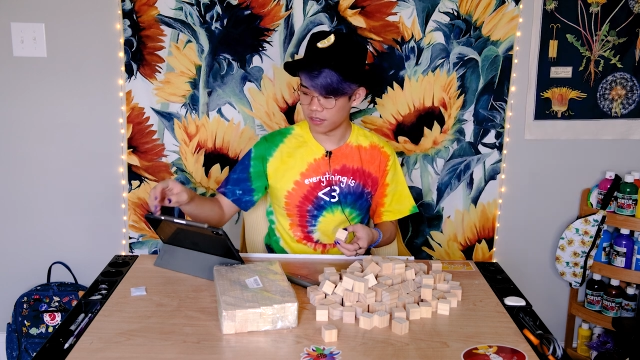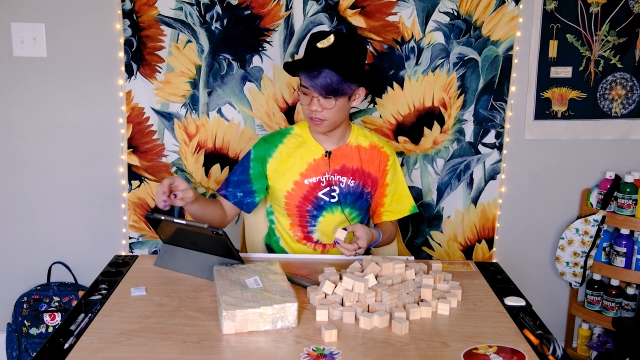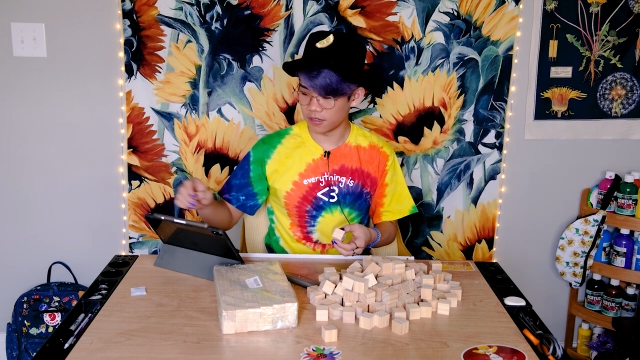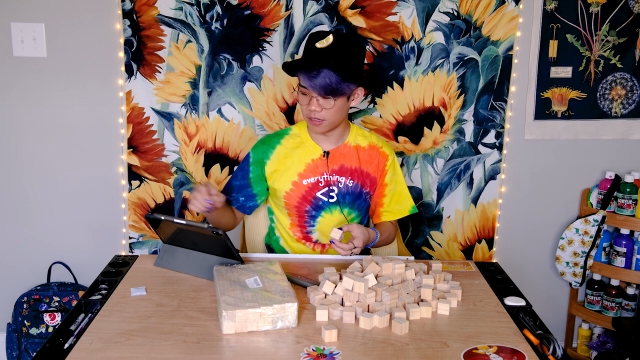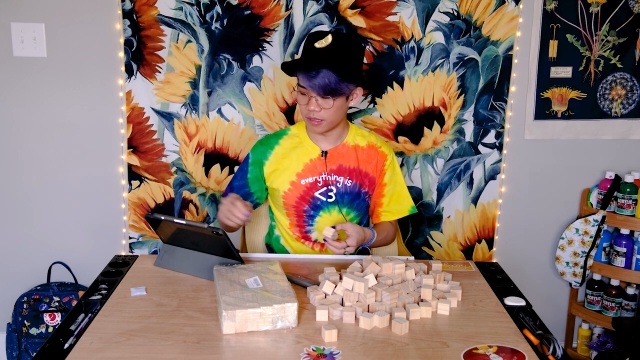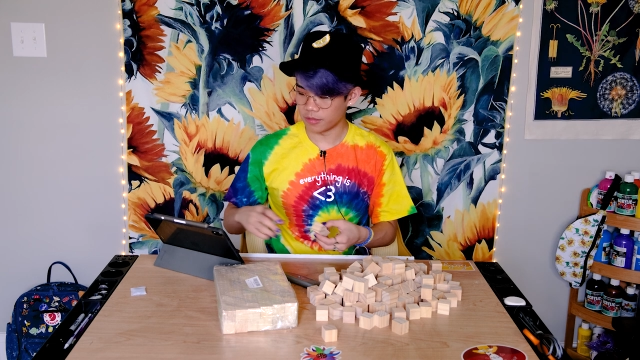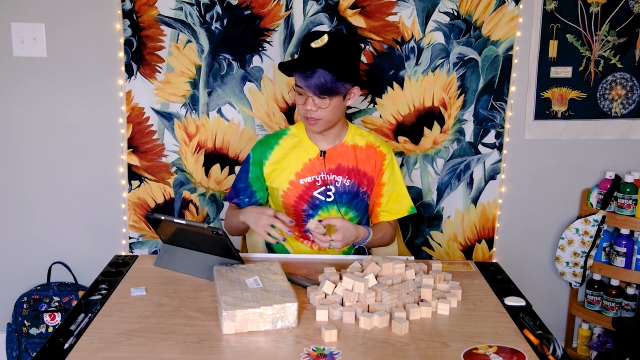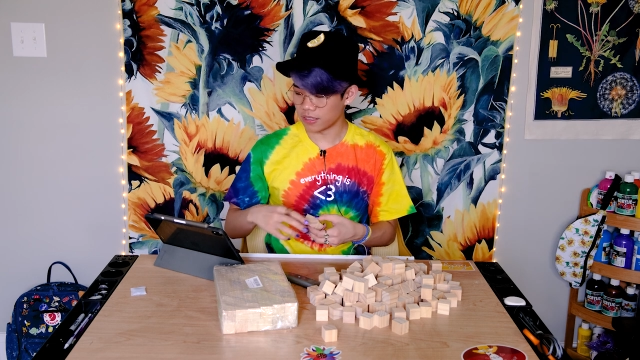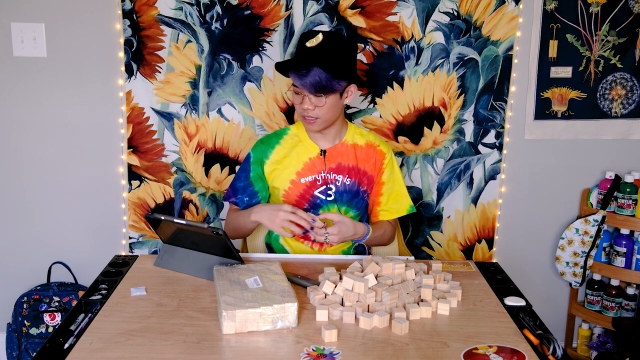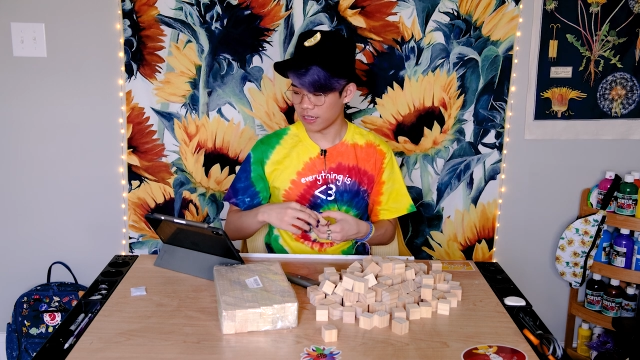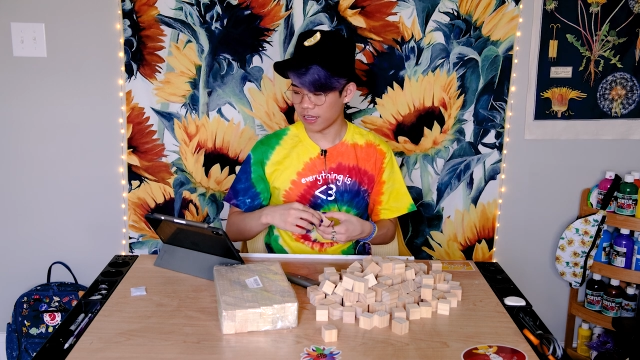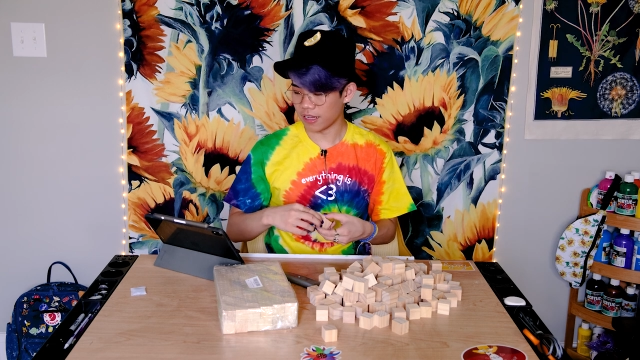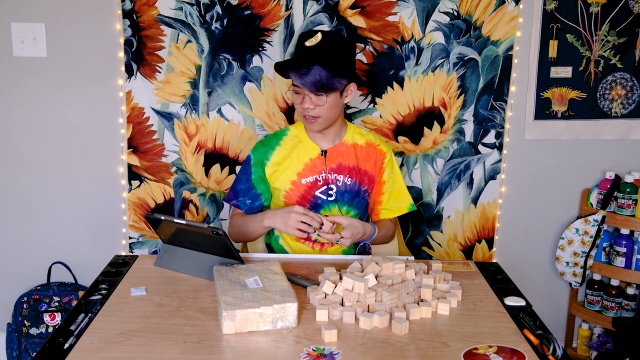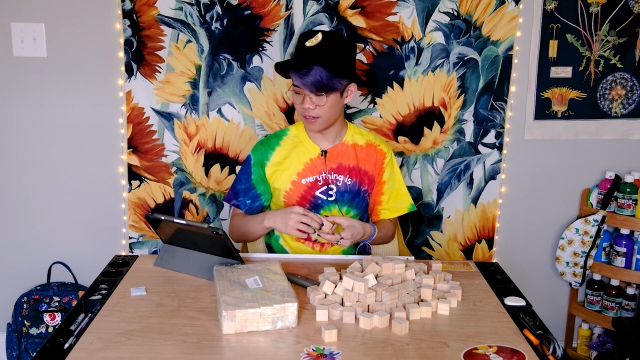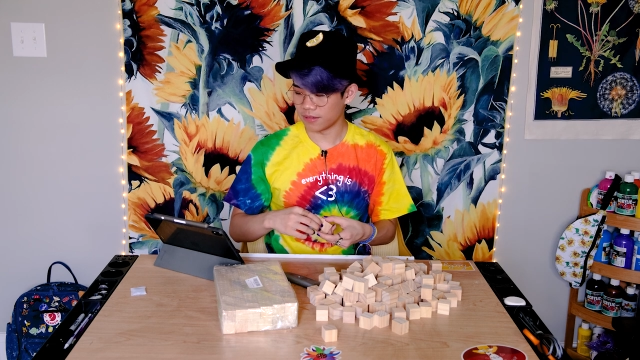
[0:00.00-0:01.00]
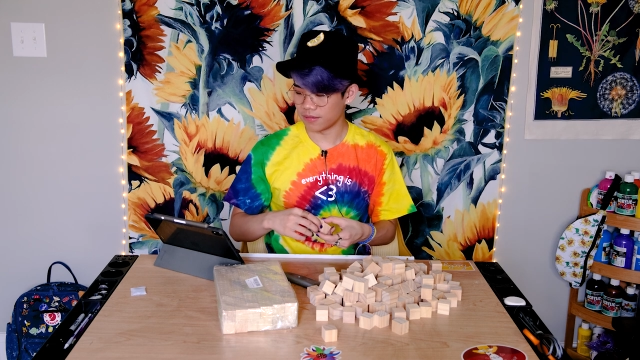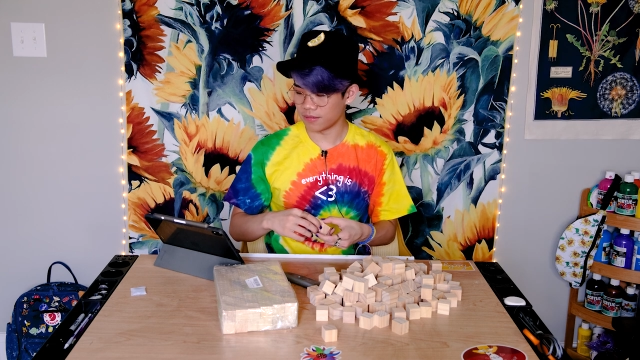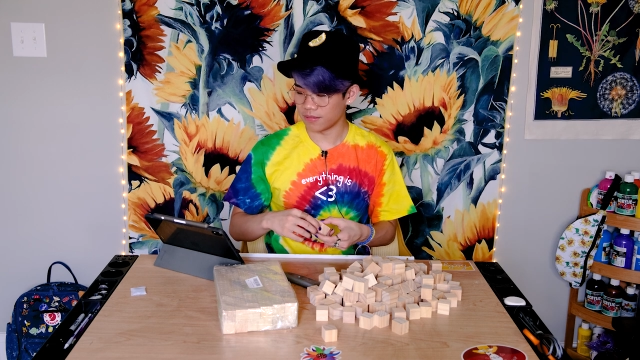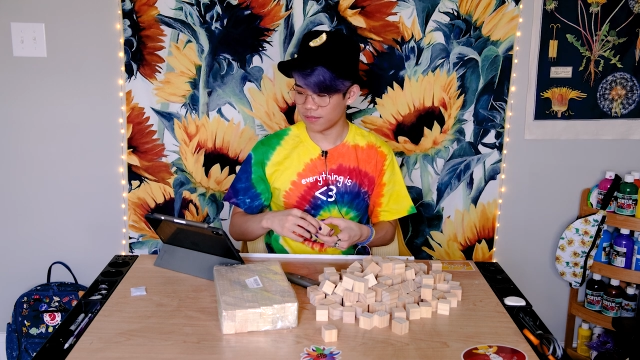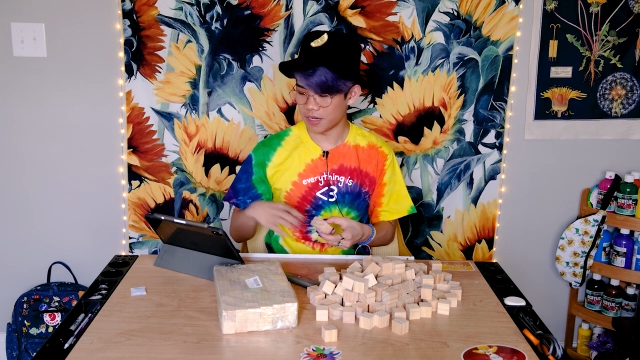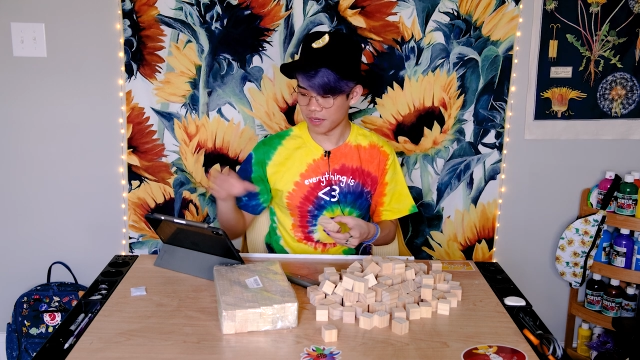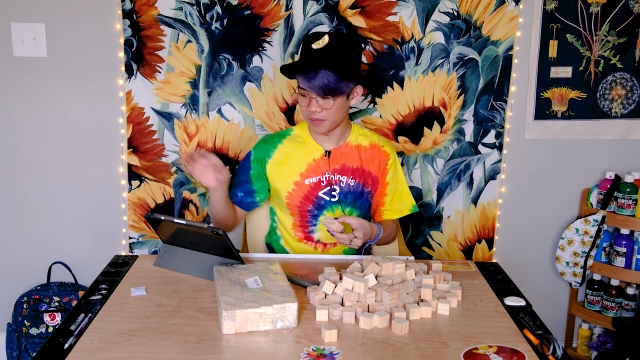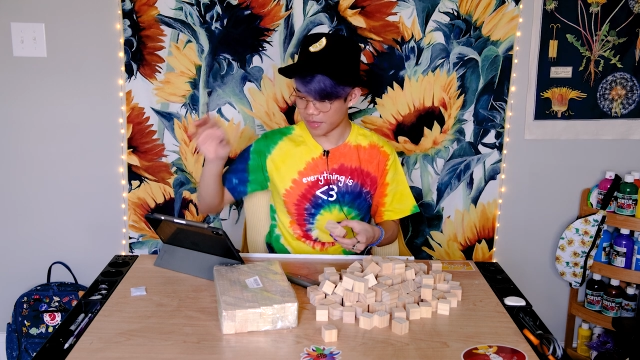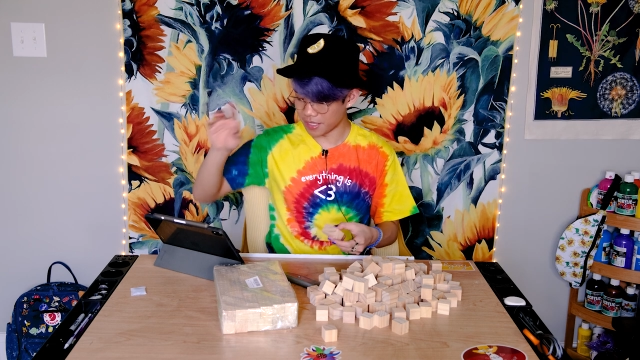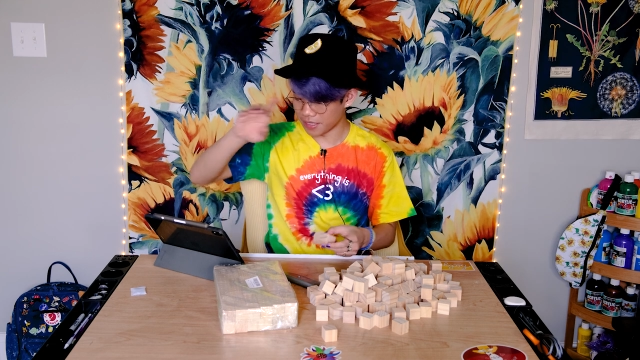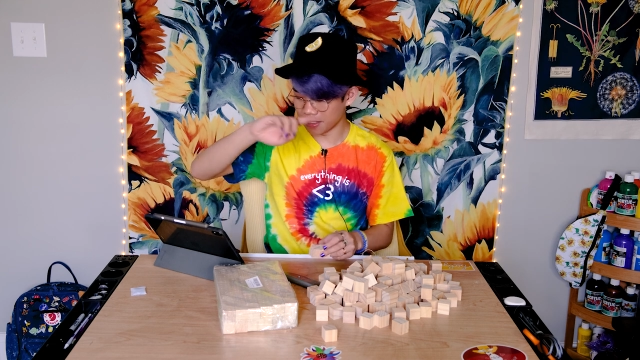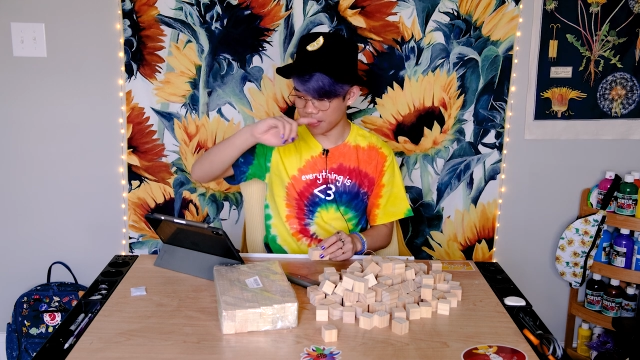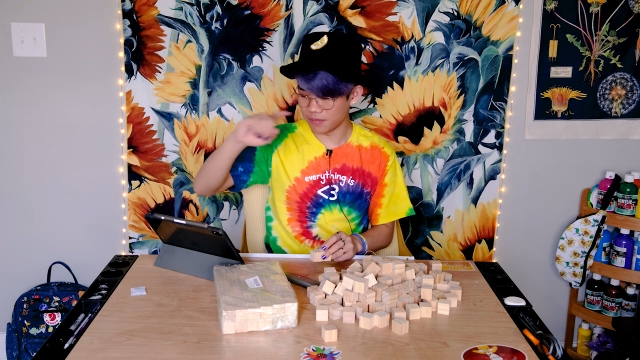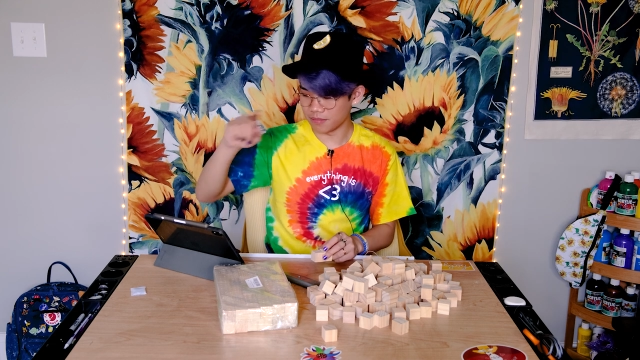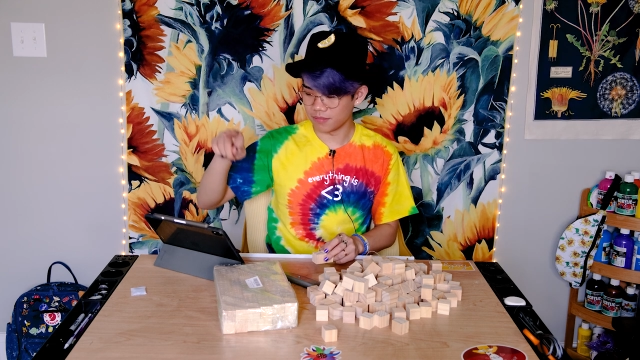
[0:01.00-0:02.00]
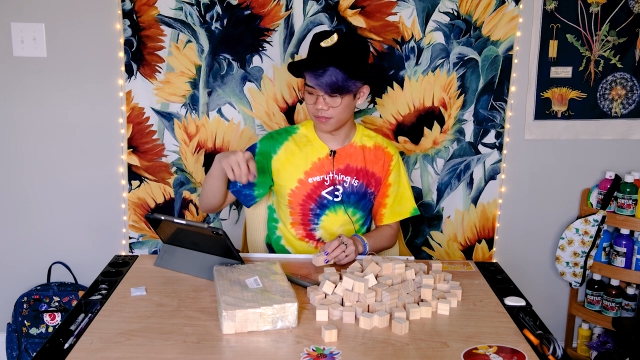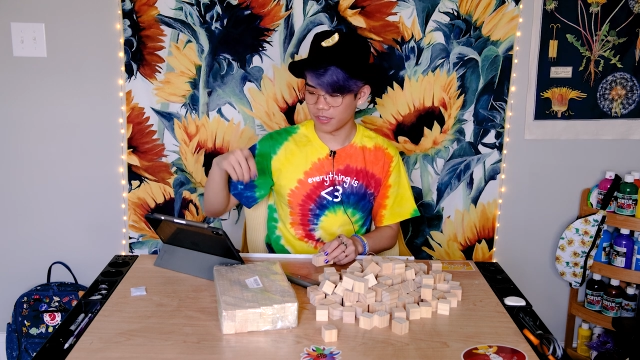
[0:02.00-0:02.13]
So I'm just gonna count how many